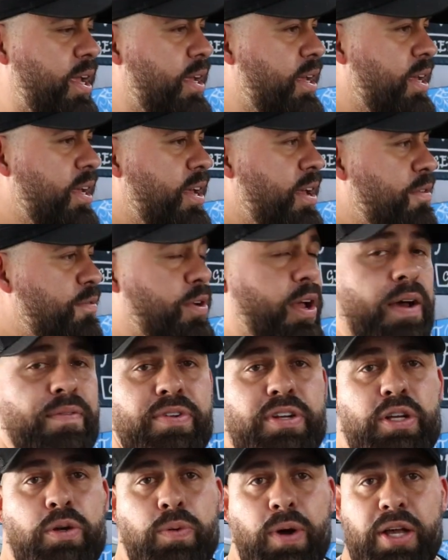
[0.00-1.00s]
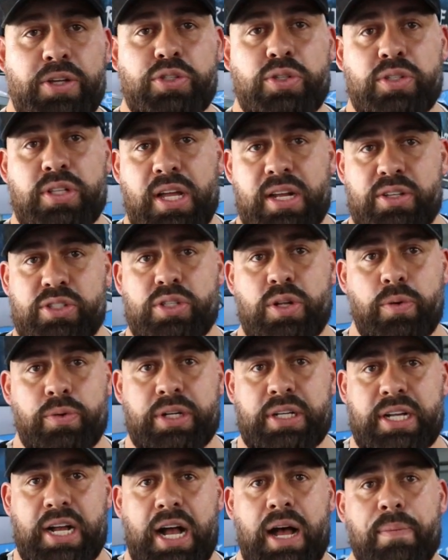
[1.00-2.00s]
If you have any questions, let us know in
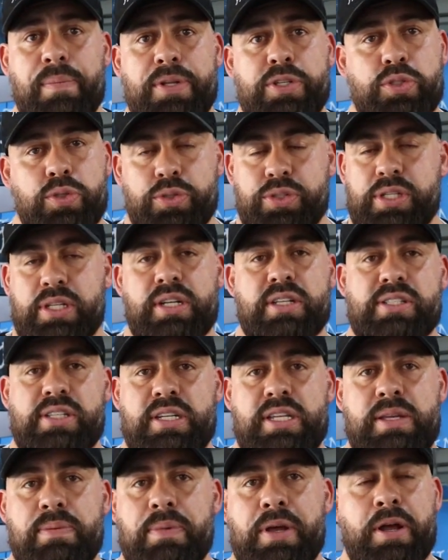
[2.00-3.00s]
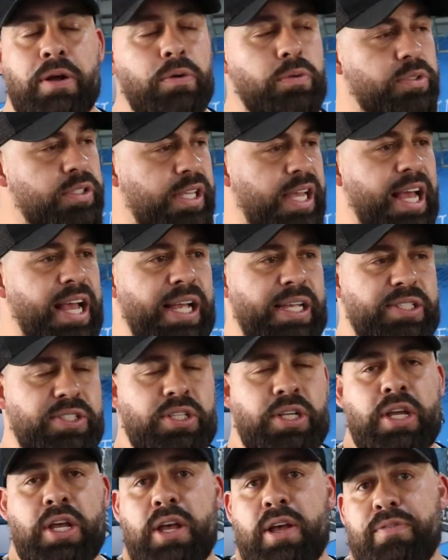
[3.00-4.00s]
the comments or send us an email,
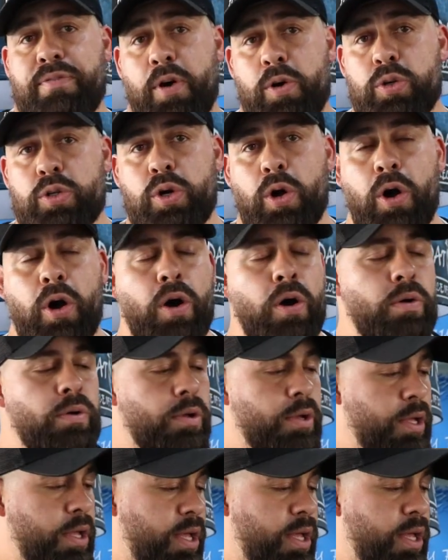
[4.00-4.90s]
text, phone call,